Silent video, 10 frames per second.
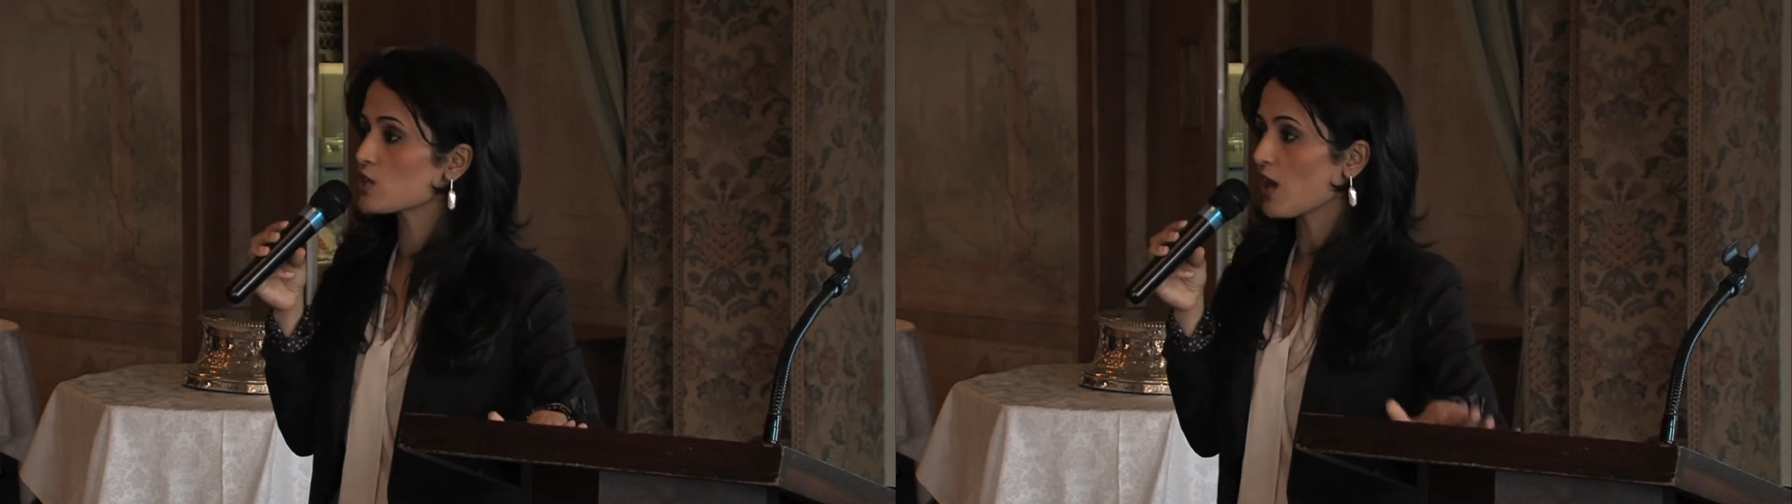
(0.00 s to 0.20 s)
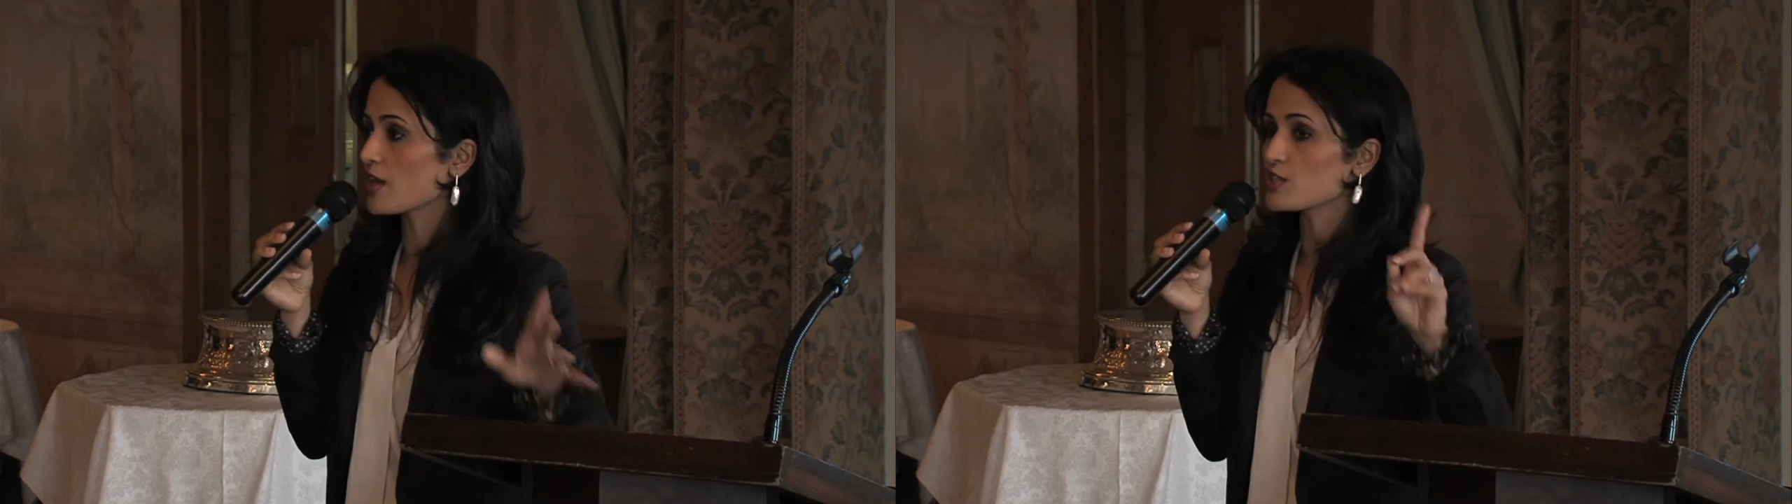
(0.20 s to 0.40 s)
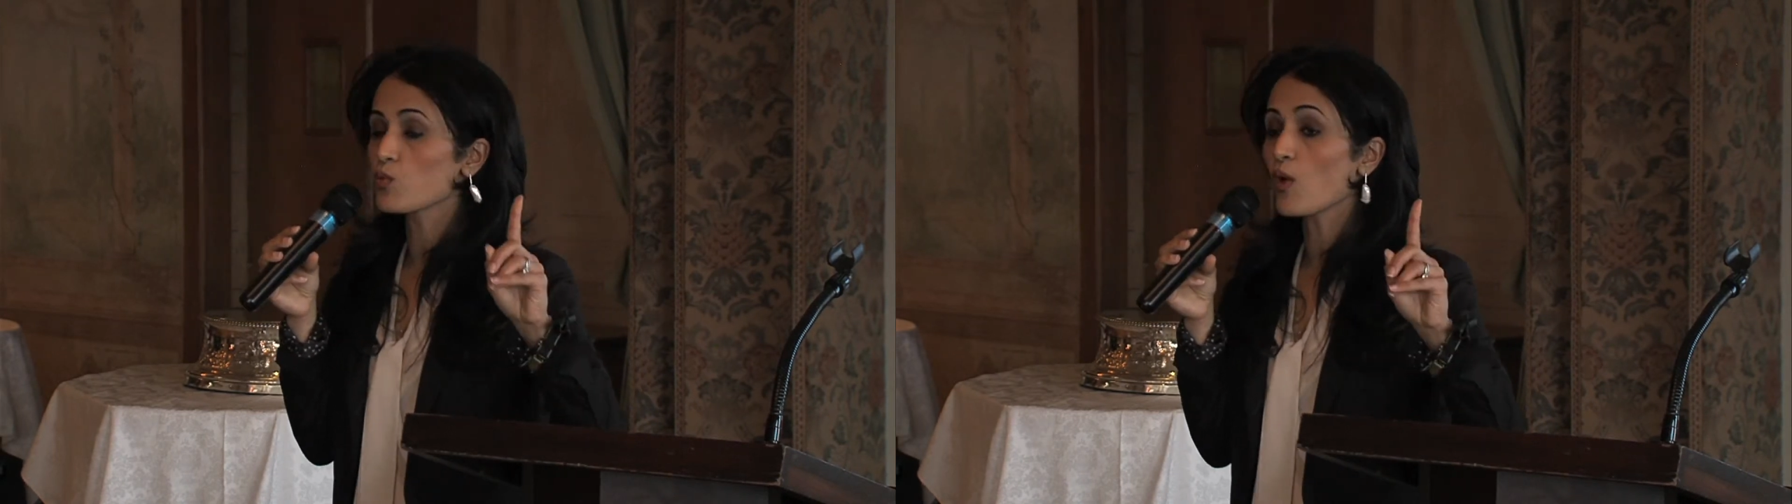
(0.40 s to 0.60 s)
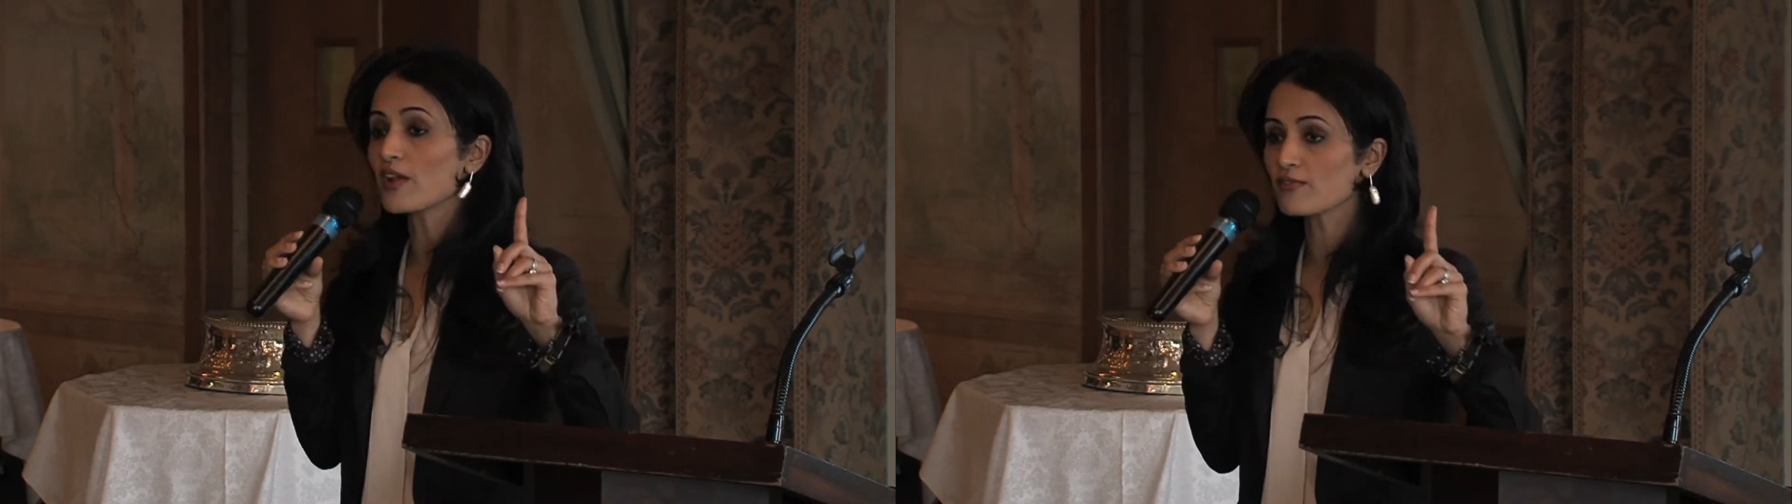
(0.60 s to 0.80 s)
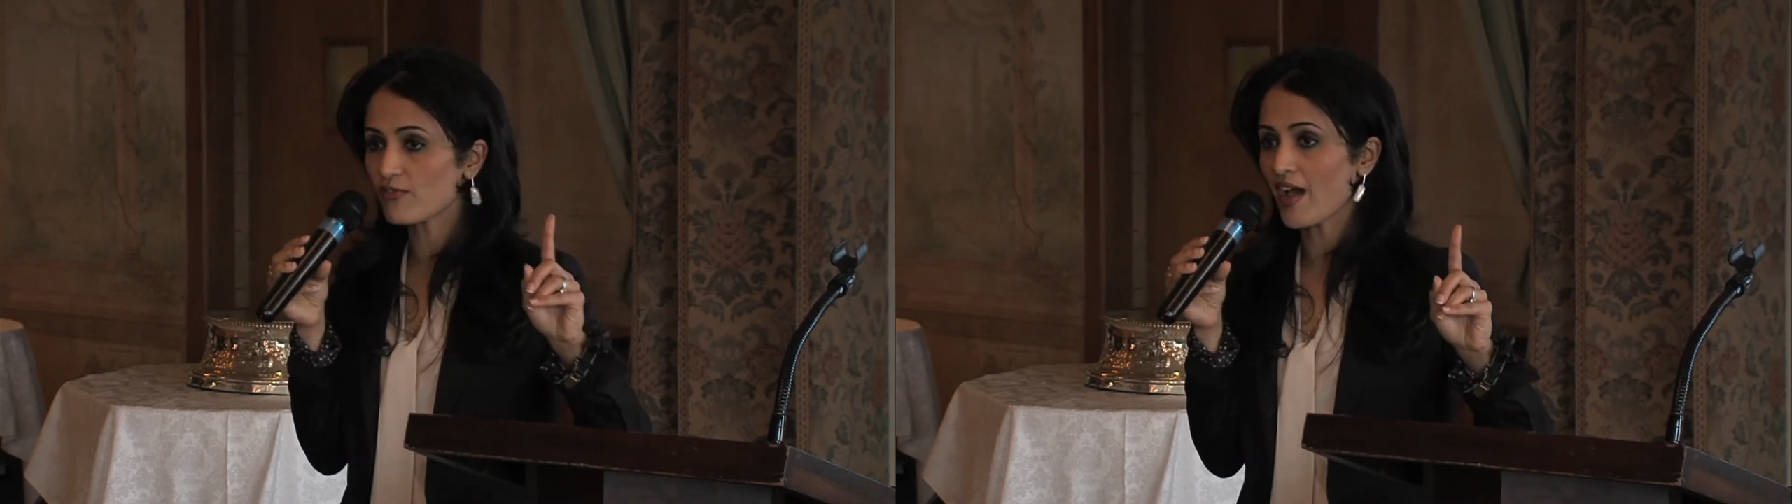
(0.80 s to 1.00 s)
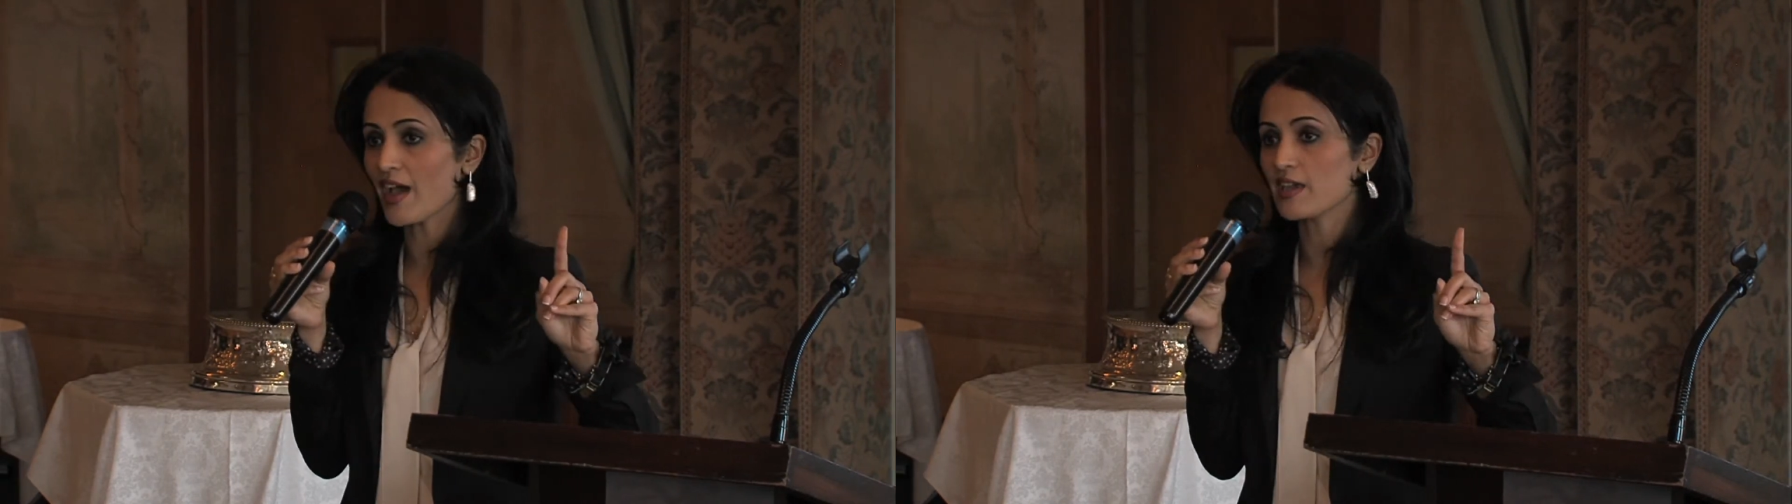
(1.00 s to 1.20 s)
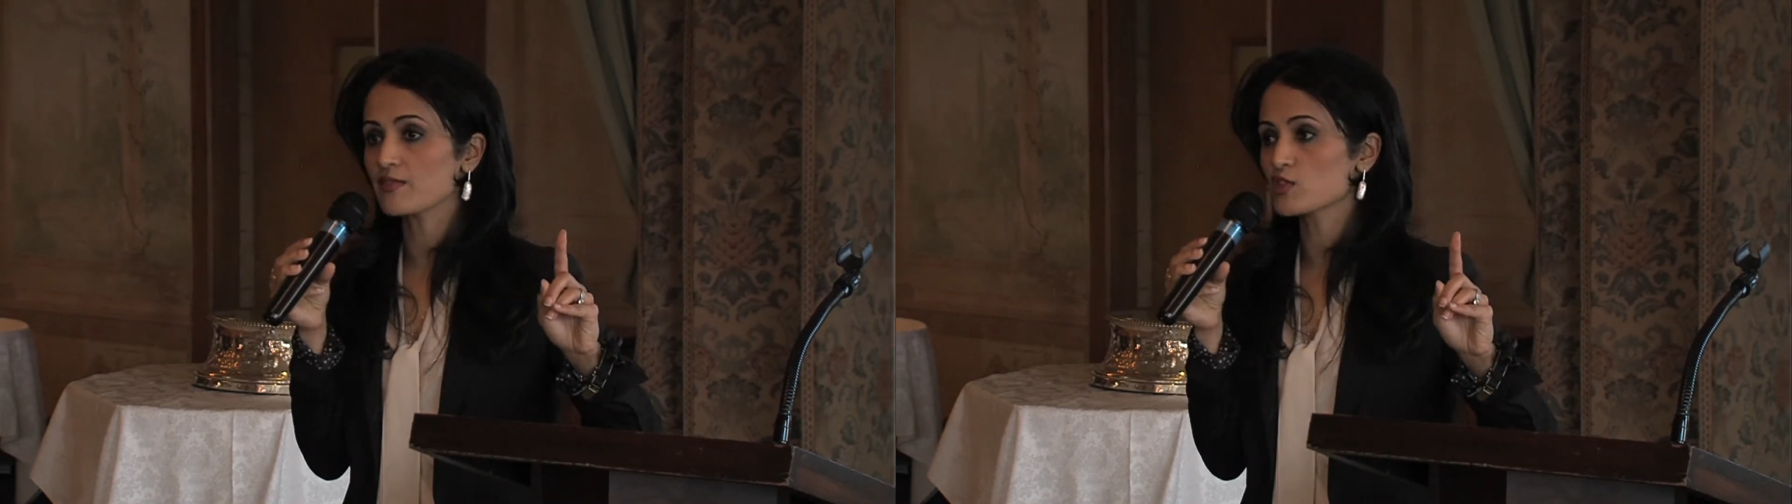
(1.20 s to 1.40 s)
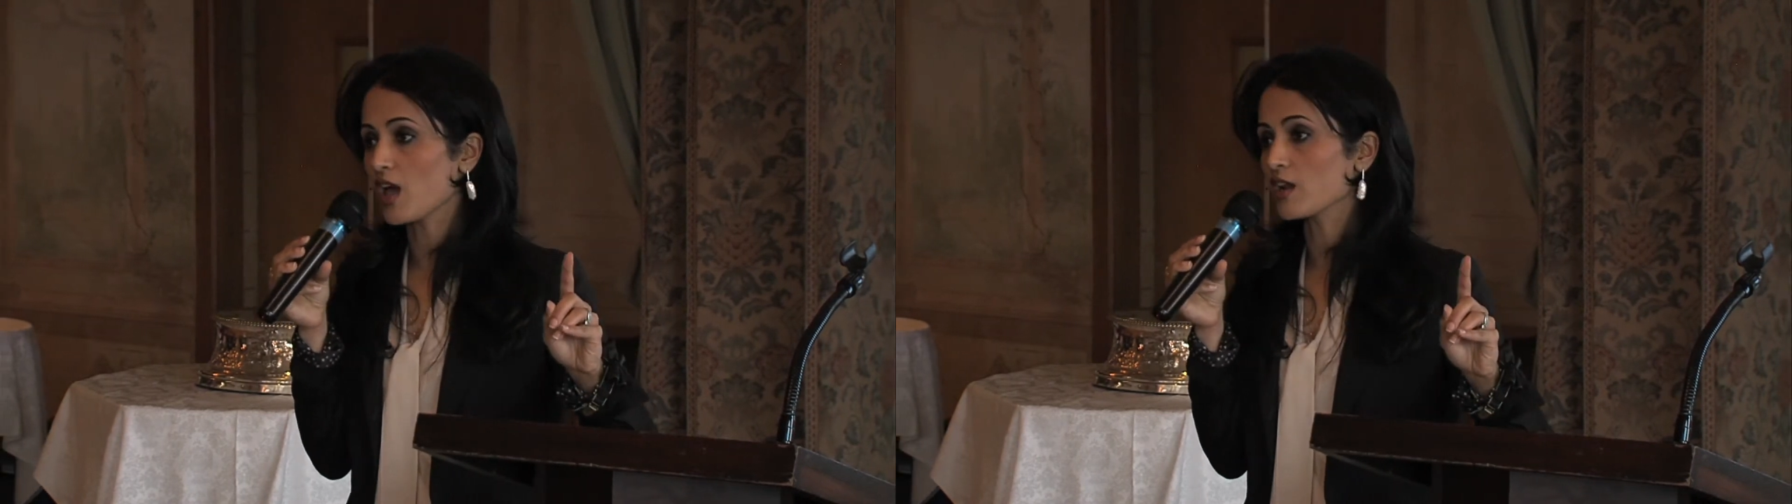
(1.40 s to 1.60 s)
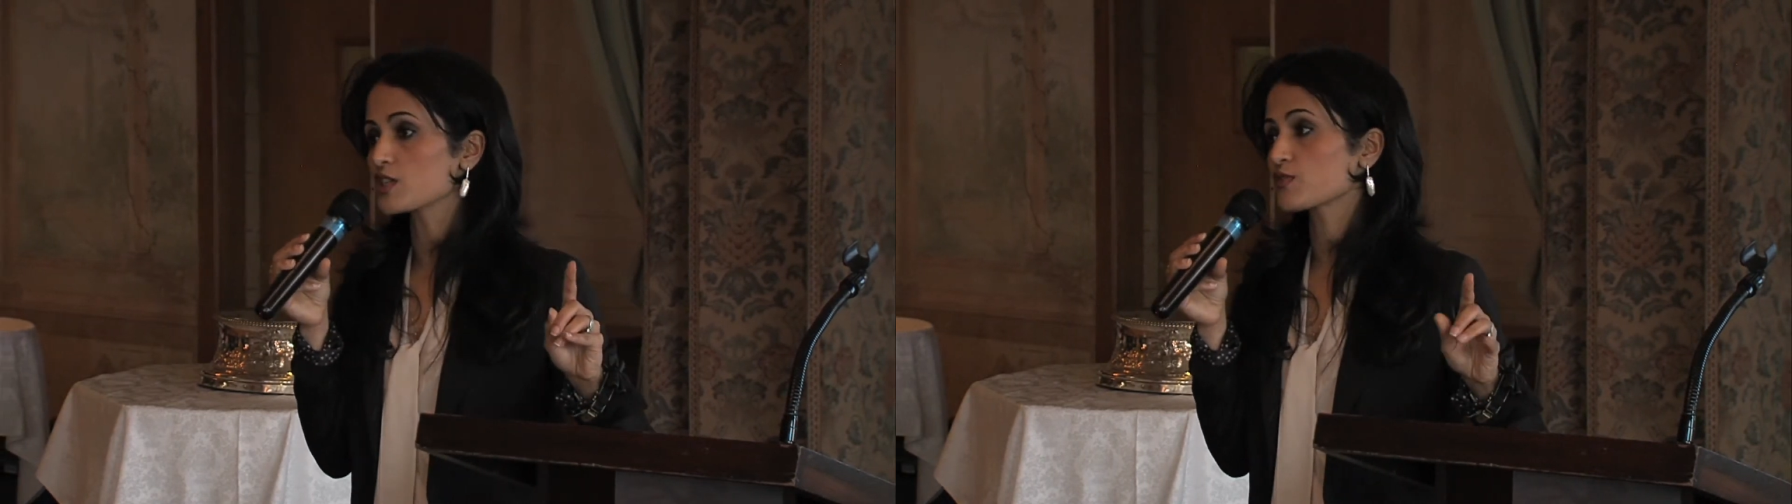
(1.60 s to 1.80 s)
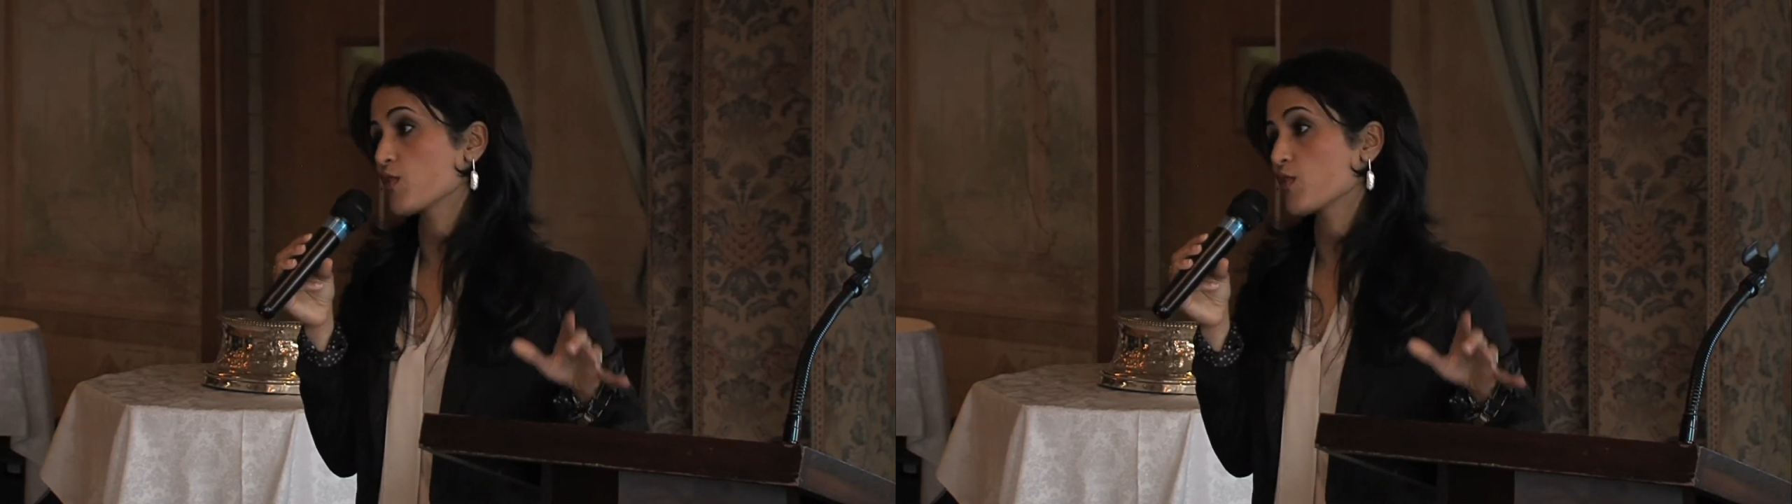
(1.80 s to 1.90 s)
$15